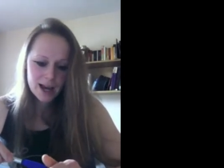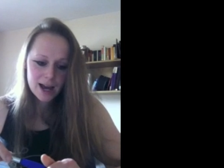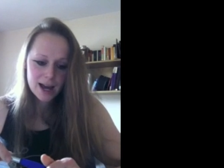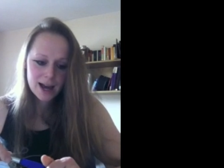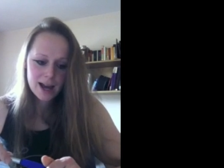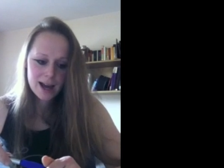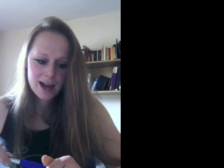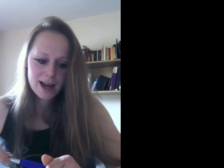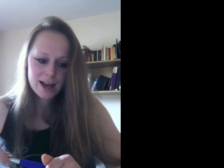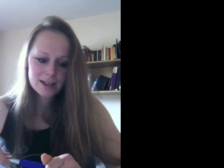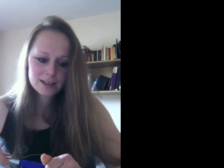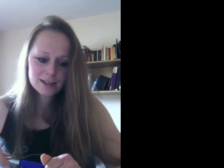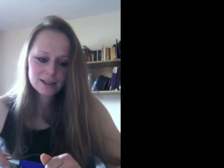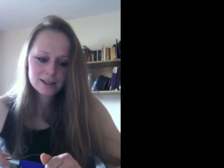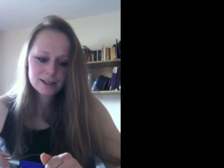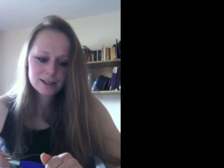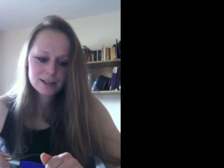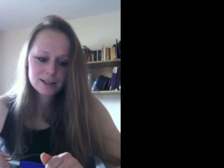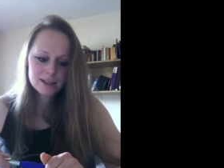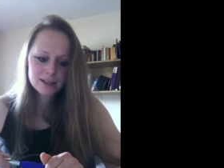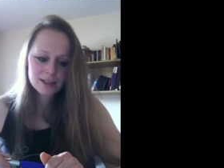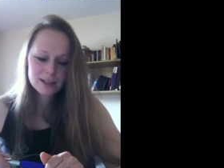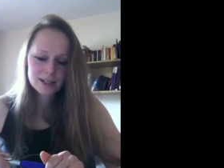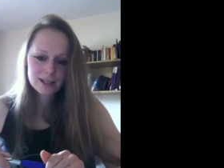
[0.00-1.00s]
And
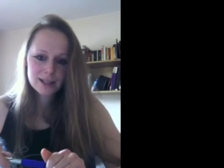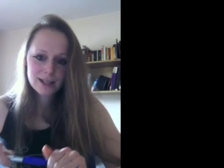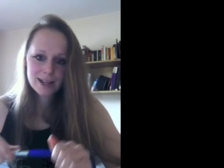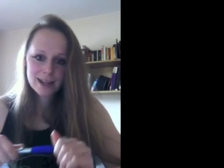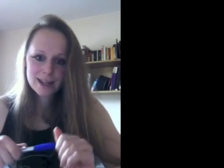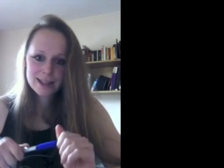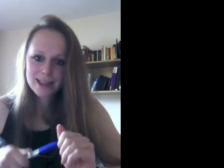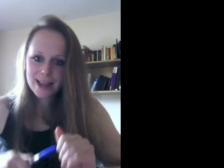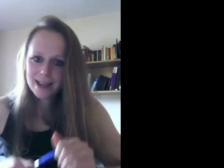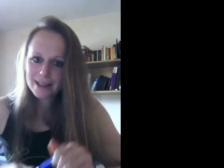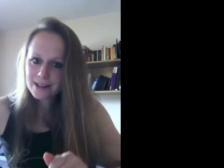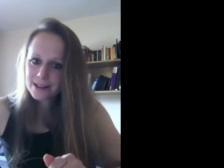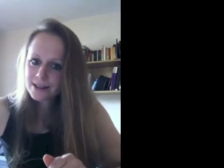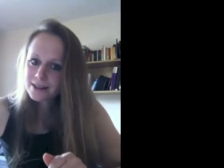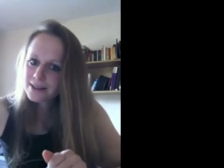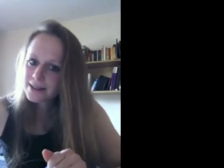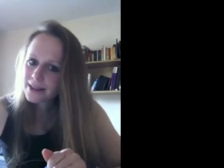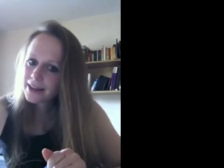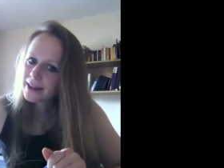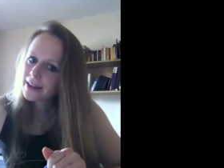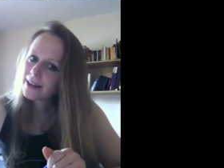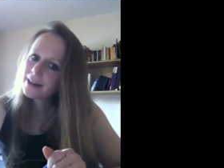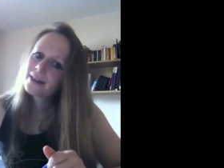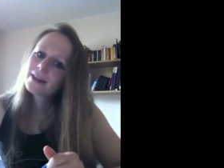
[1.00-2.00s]
another
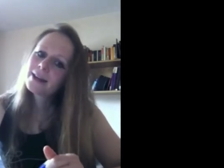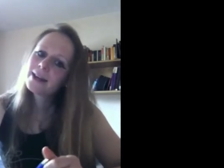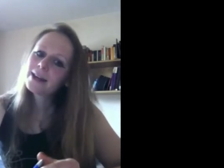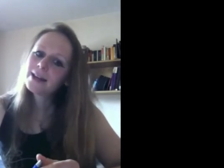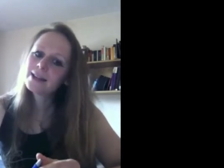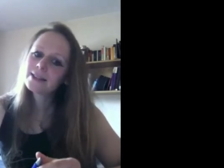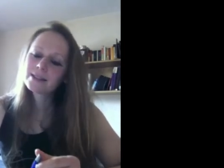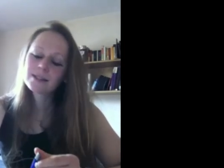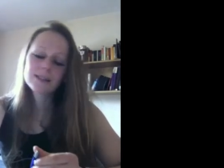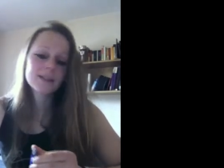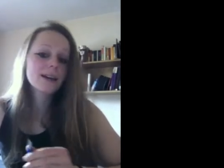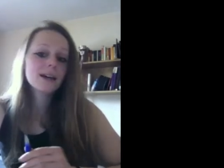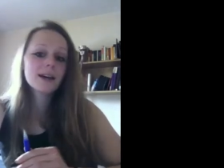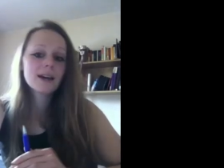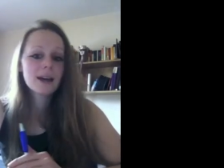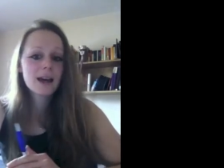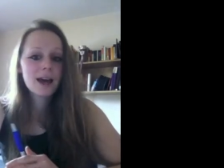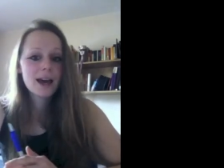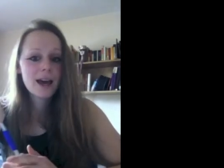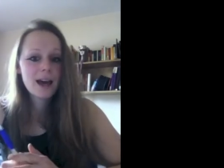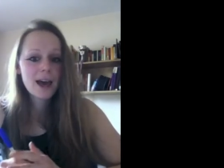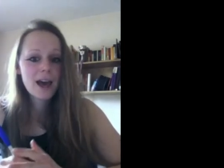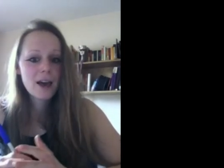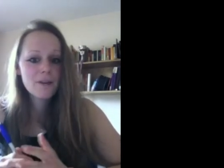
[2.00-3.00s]
thing is
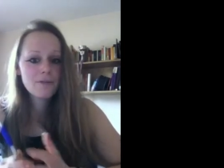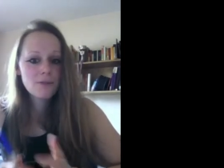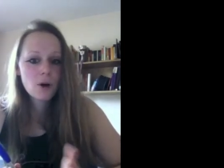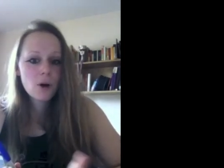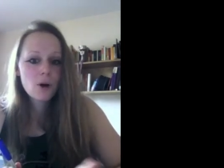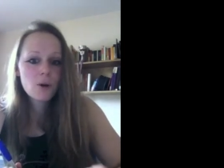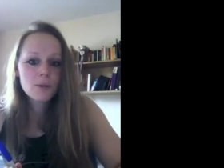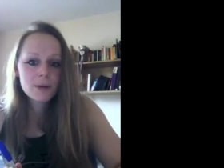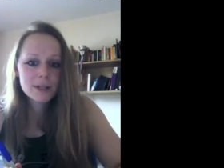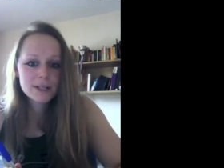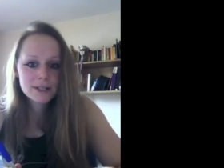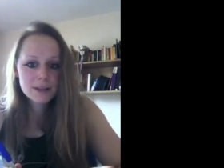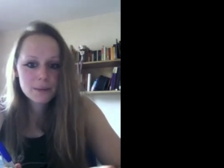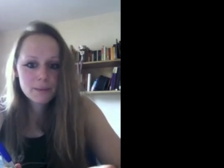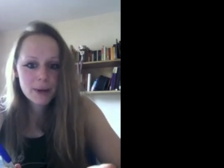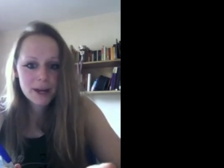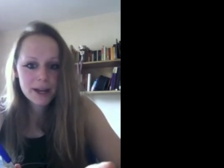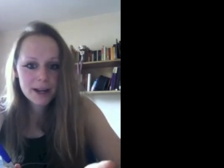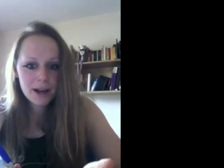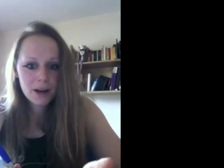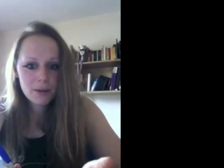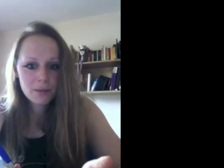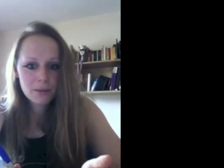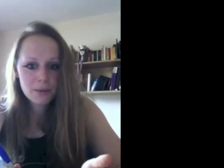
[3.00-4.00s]
have always a
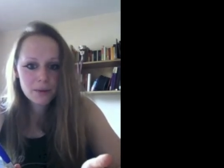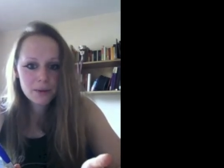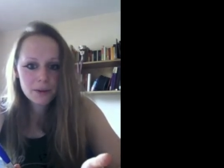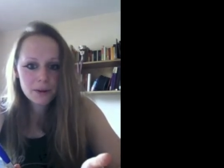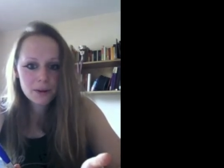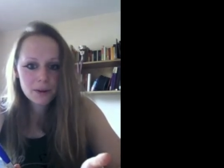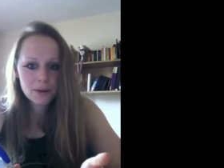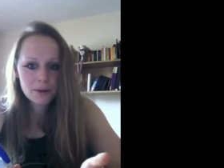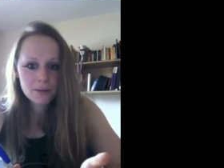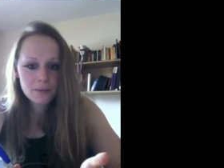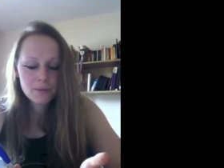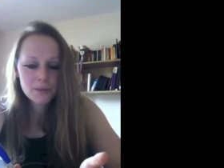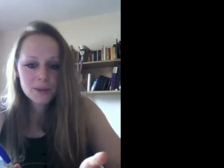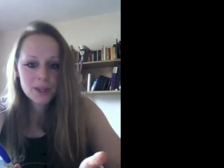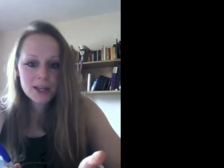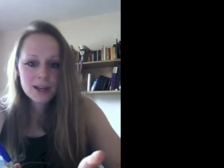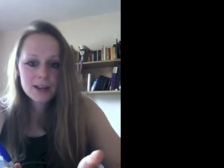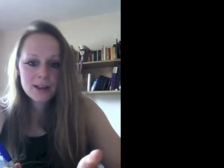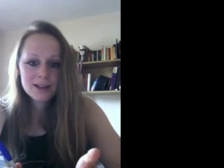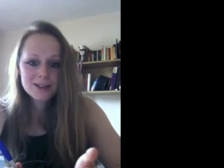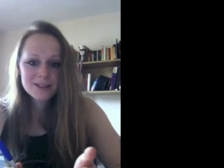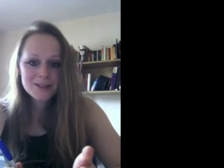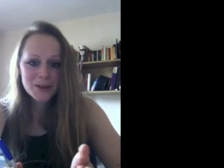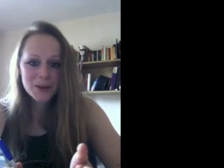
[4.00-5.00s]
backup with you.
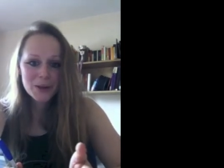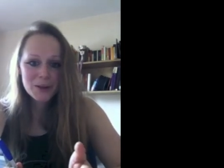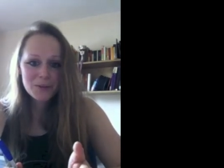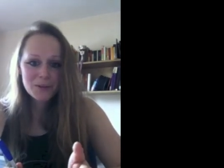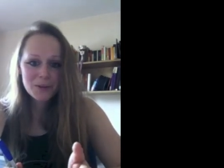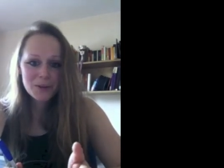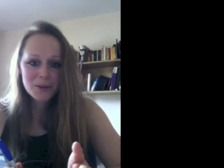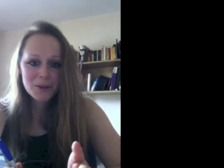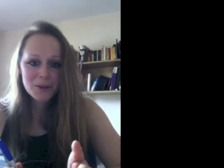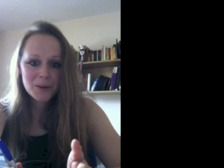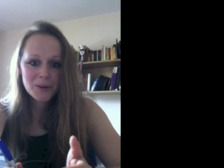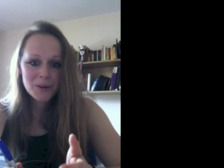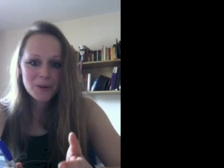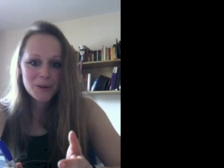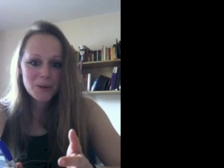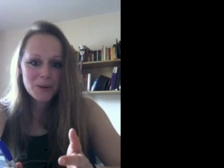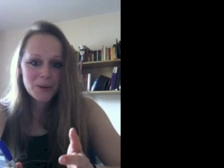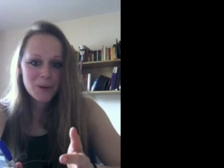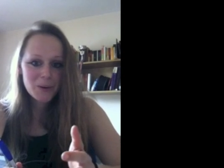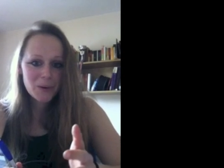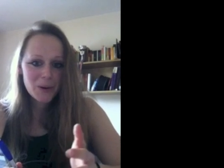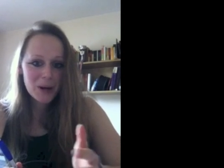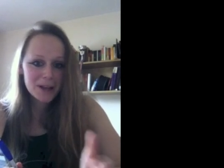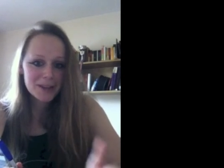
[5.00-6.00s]
So if you
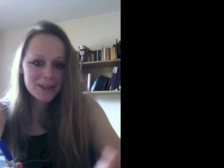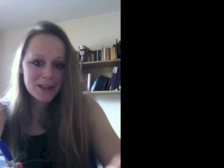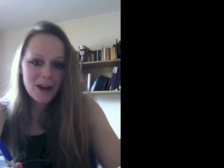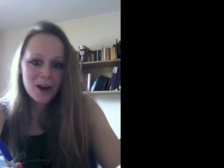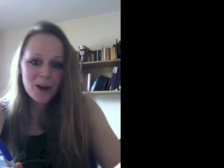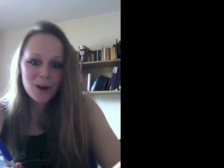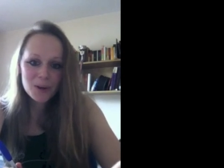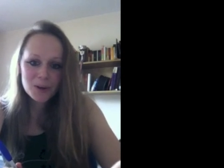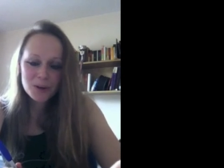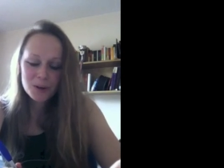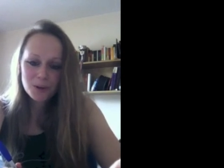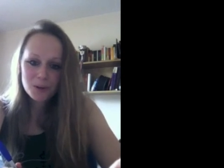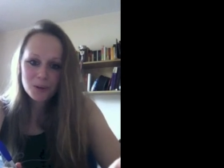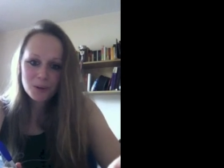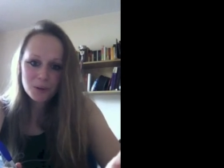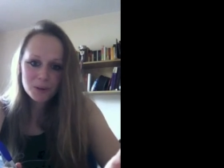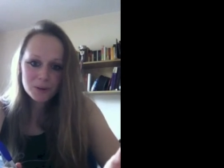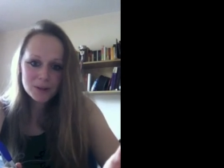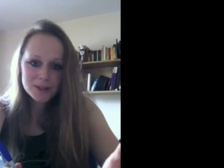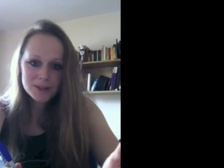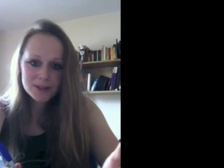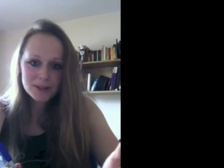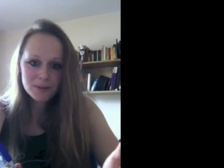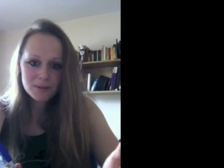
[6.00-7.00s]
run out of
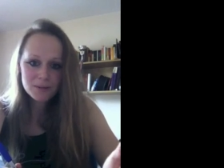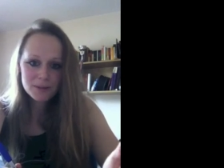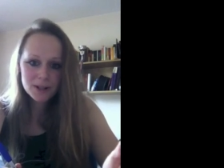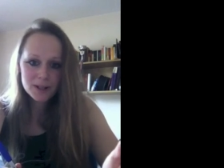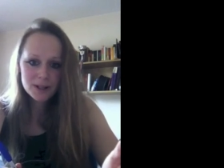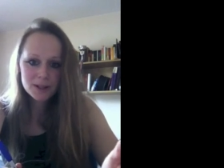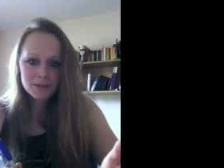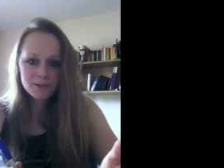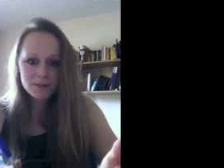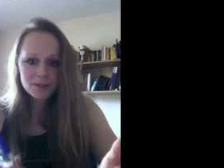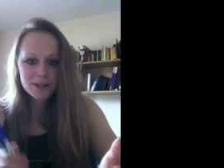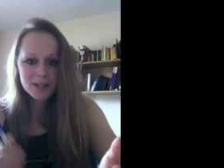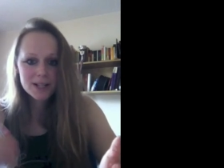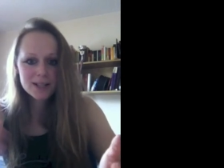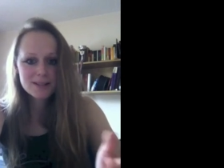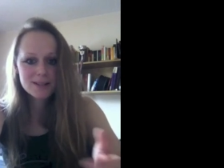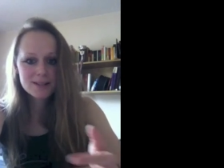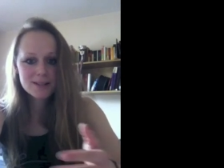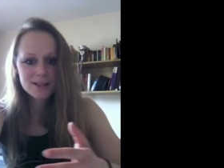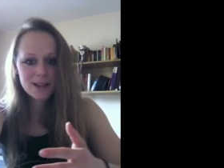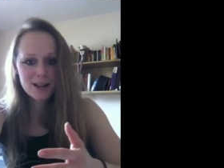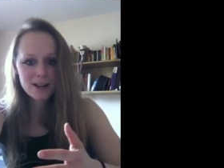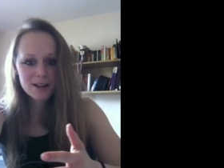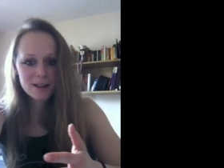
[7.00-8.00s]
food somewhere, if you get
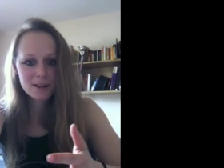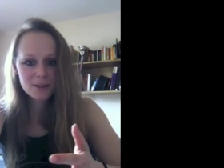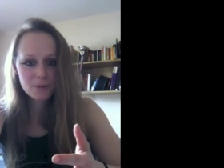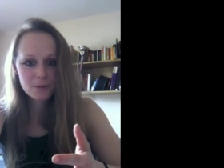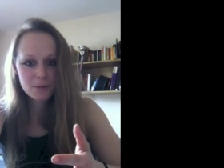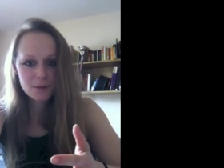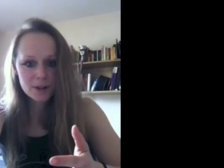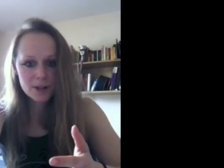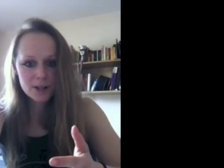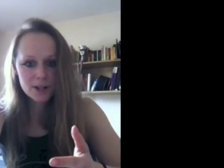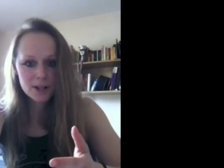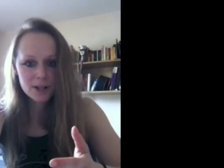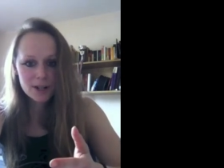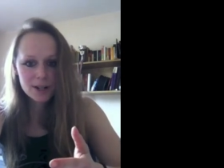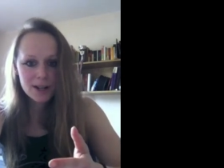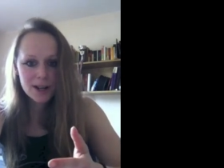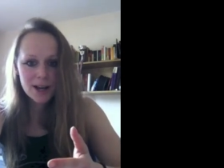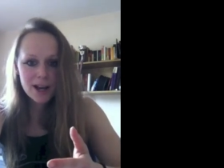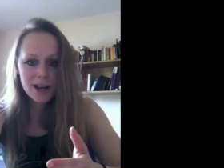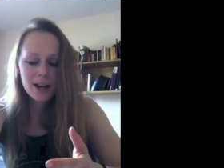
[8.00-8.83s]
stuck at work,